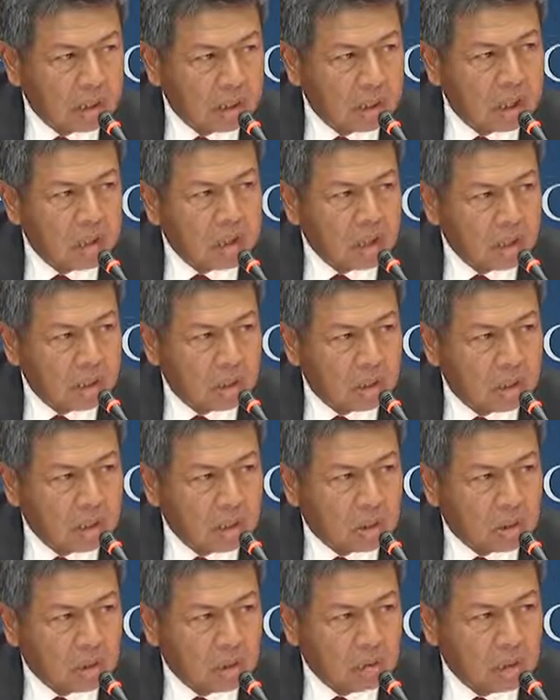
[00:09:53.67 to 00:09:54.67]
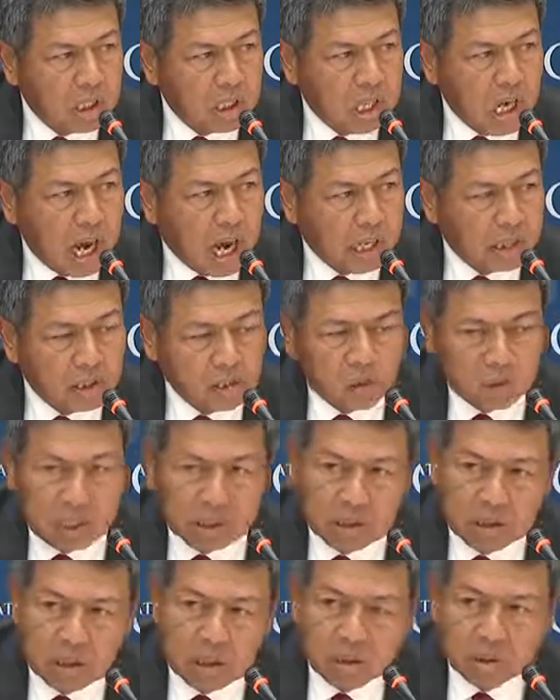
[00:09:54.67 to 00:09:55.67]
This is to deny, the
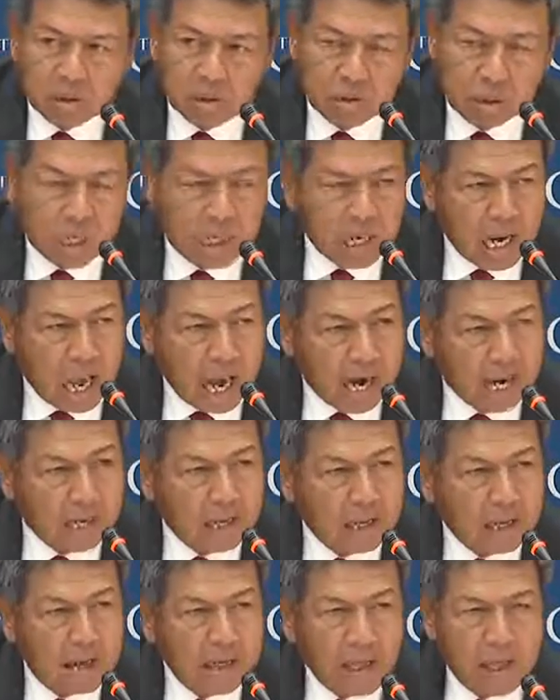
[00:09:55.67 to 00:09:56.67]
strategy is to deny